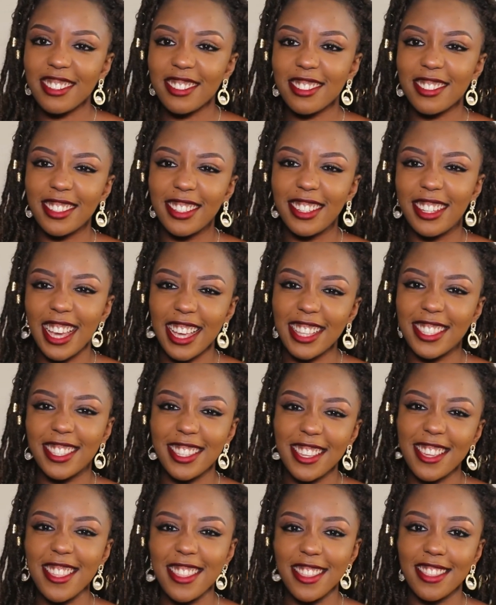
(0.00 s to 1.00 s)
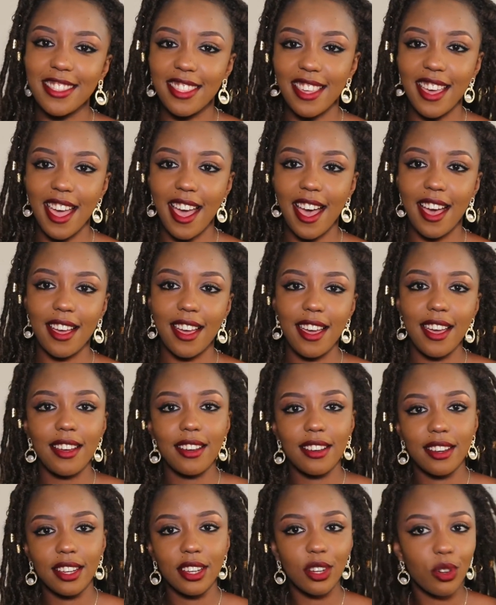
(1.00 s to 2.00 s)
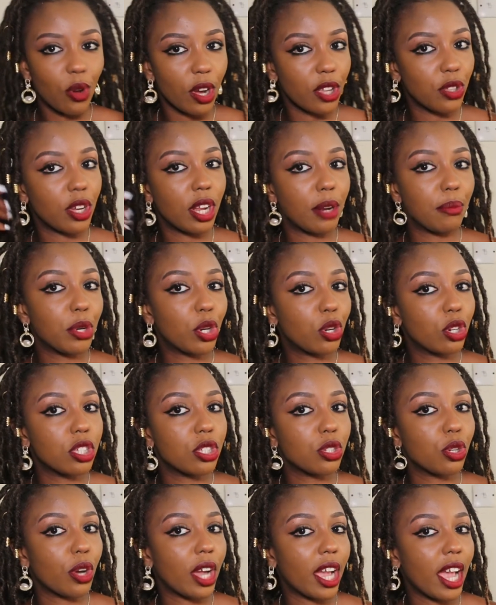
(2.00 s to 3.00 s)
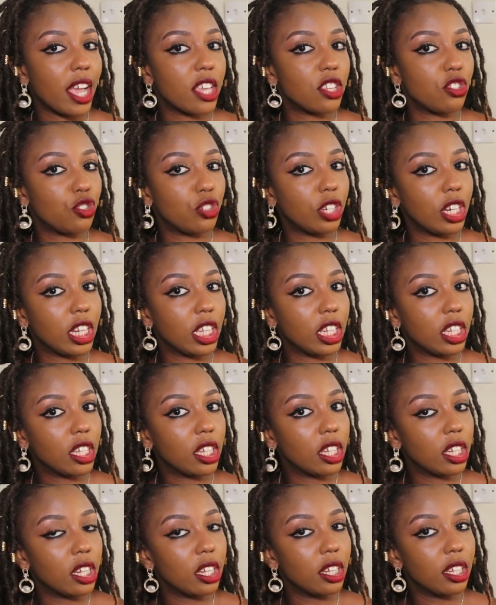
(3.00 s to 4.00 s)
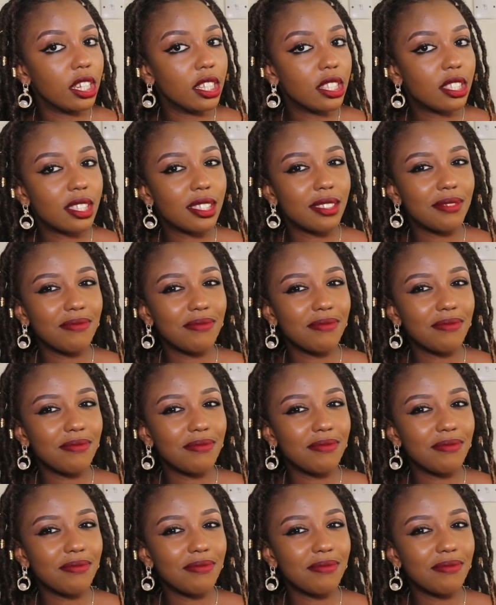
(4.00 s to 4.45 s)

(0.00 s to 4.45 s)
it gets in there because your hair is really it's